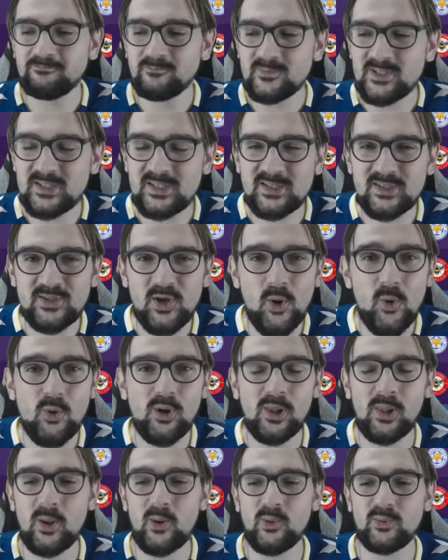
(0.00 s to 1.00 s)
So
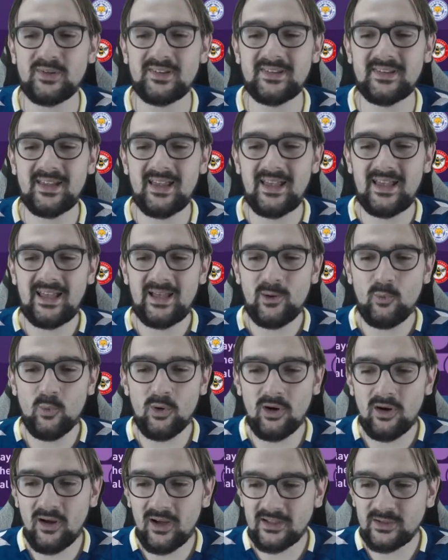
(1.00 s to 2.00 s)
close.
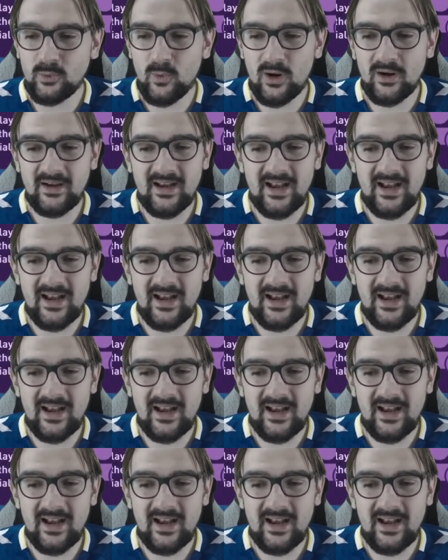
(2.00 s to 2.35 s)
We're on to our